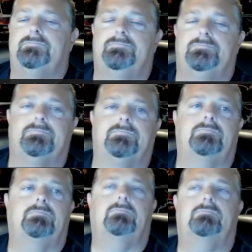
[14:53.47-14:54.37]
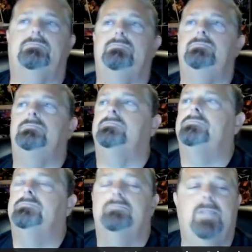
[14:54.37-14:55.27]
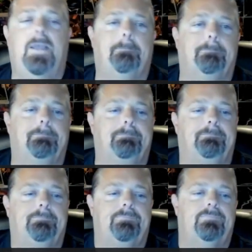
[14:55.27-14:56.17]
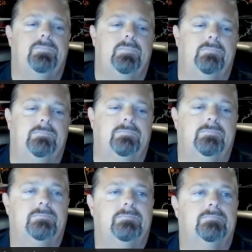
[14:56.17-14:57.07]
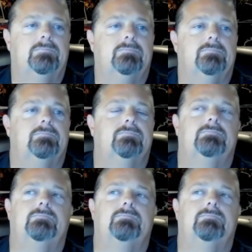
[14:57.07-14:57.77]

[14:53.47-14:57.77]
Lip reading: [no speech]